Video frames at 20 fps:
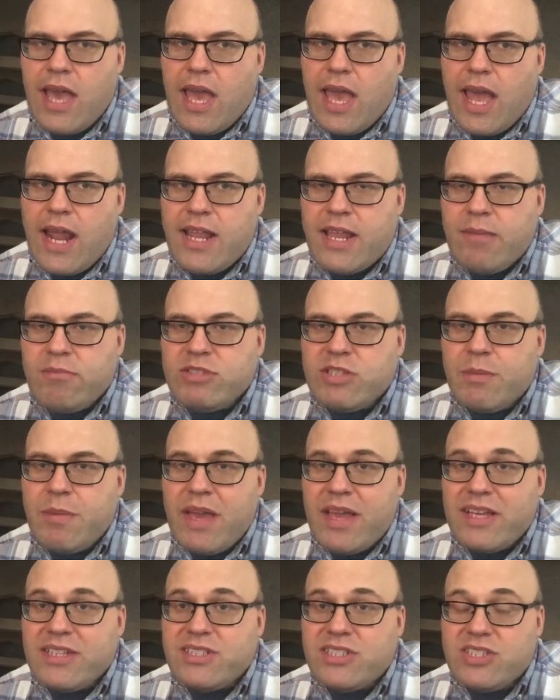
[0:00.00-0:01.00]
and he comes to
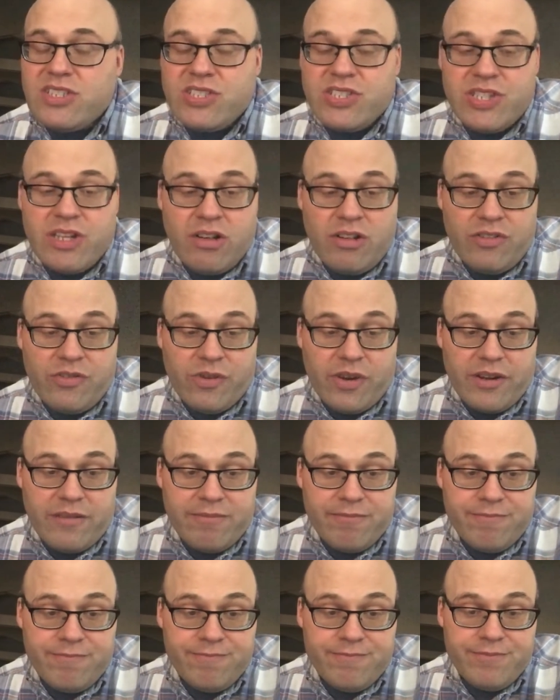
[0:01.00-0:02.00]
make us his children
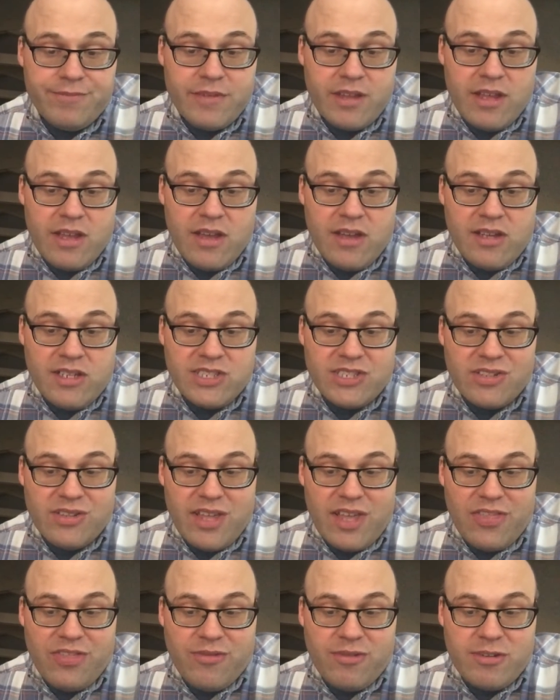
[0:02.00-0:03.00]
so
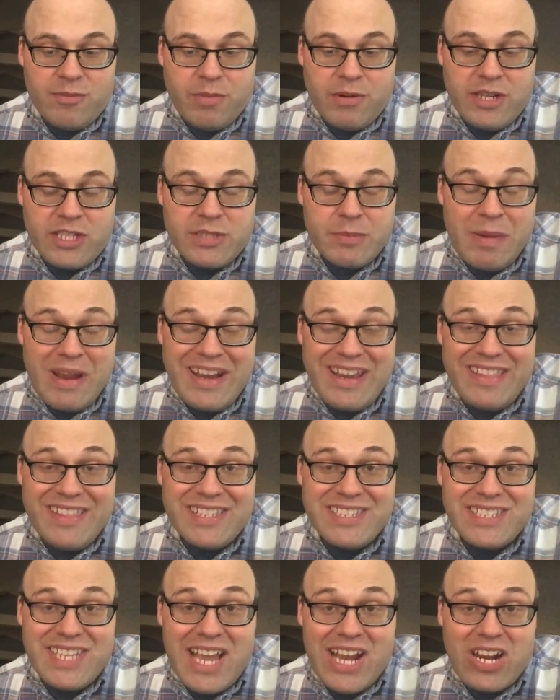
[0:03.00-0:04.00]
that participating in the
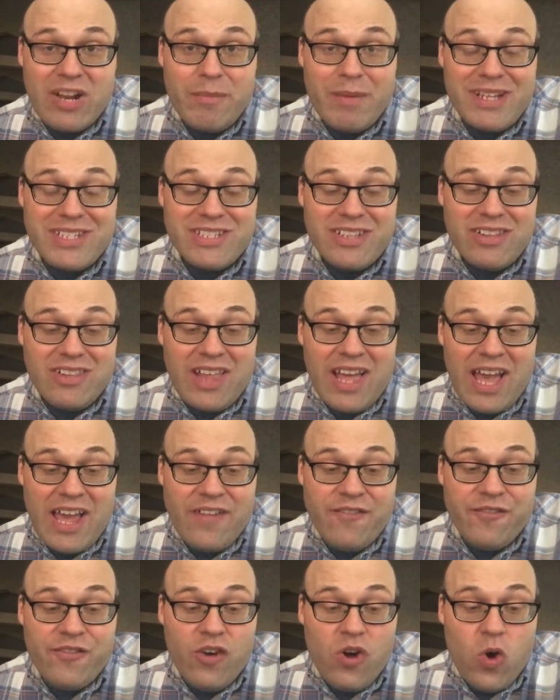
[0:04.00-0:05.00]
sacramental life,
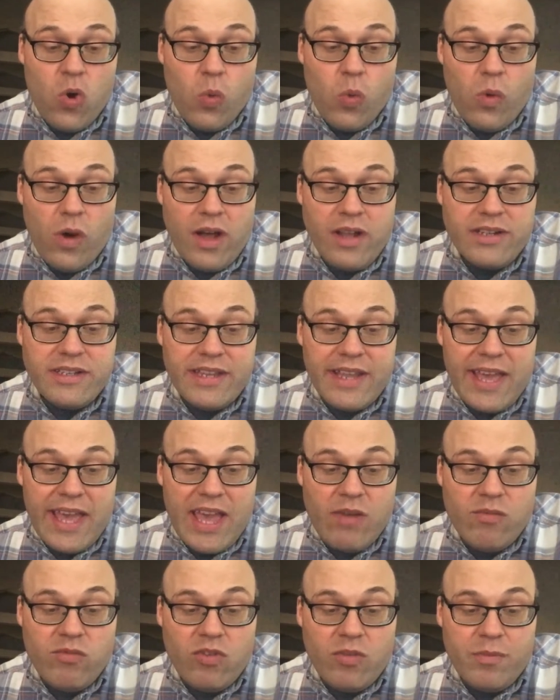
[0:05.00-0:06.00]
one day
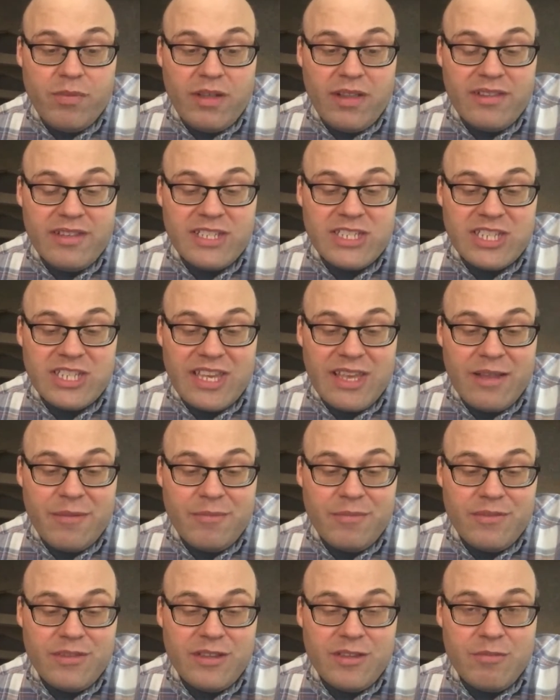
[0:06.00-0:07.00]
will at least get,
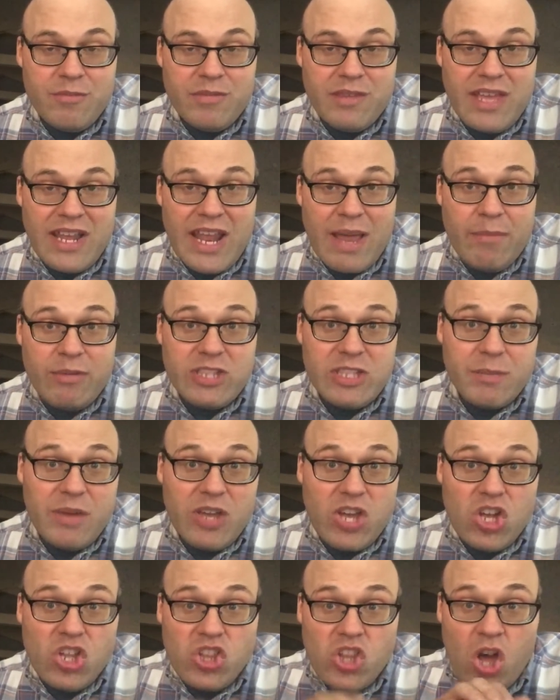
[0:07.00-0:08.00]
get able to be
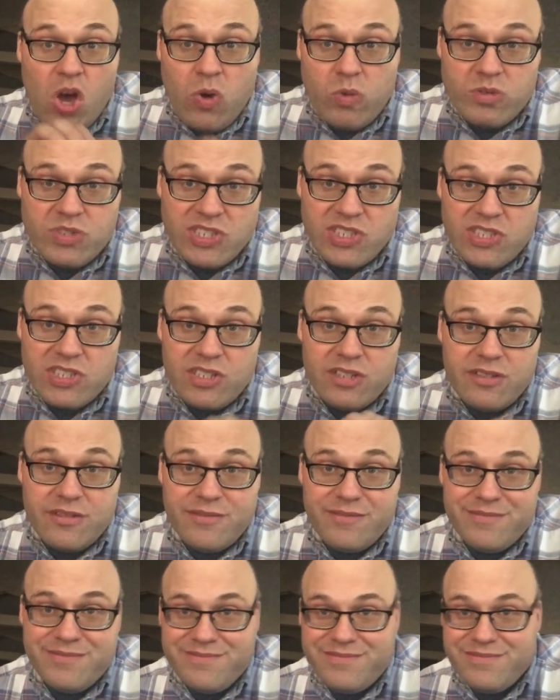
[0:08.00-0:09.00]
close
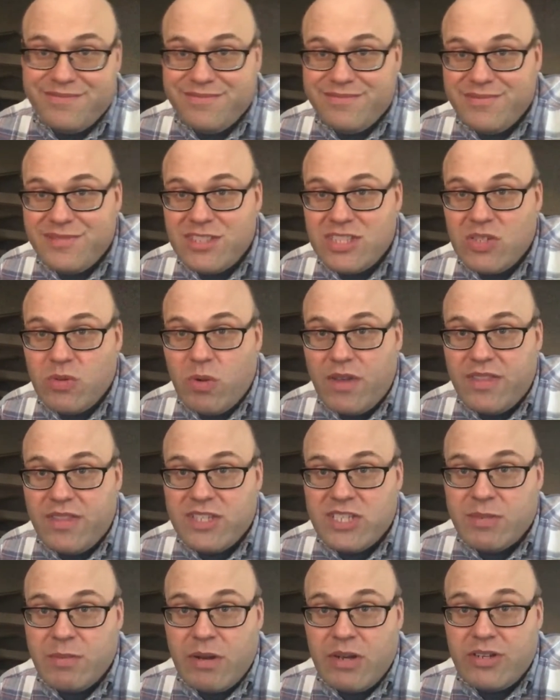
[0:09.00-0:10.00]
to what the
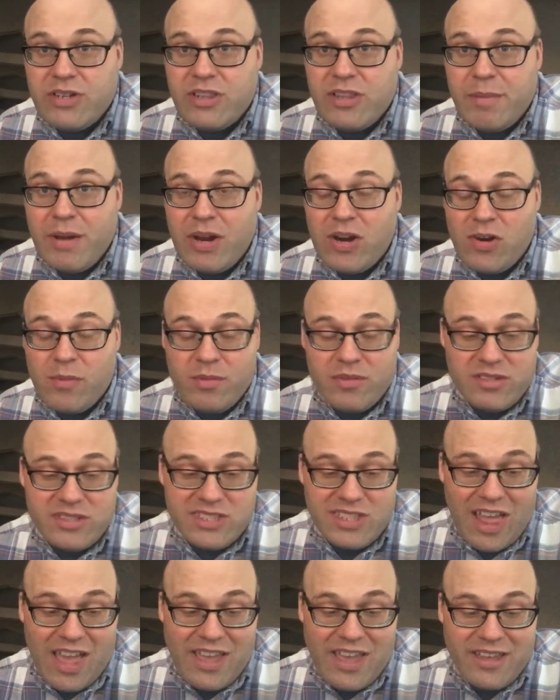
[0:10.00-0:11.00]
Samaritan in the parable is
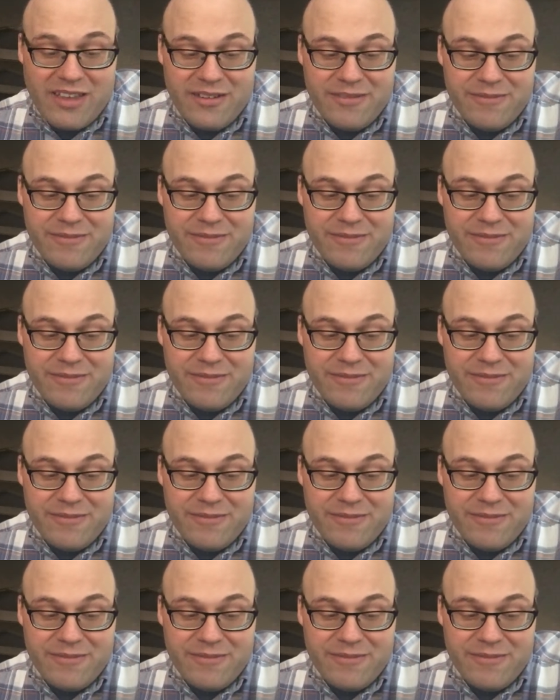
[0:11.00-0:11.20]
like.